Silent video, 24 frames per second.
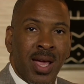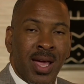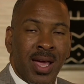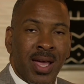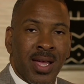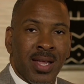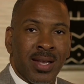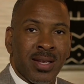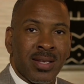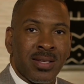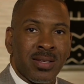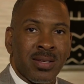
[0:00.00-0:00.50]

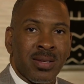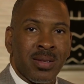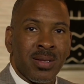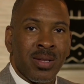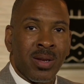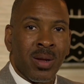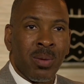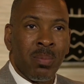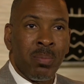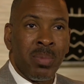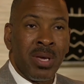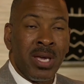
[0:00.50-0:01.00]
and you
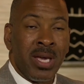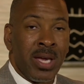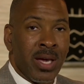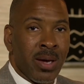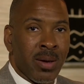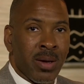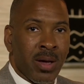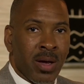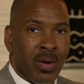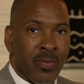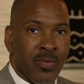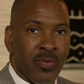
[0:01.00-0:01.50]
know, be
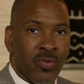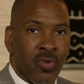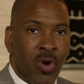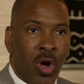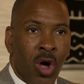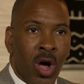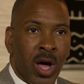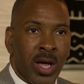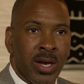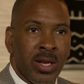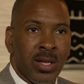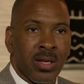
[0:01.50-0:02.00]
a
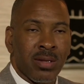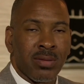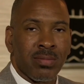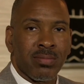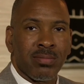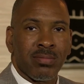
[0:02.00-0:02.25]
fraud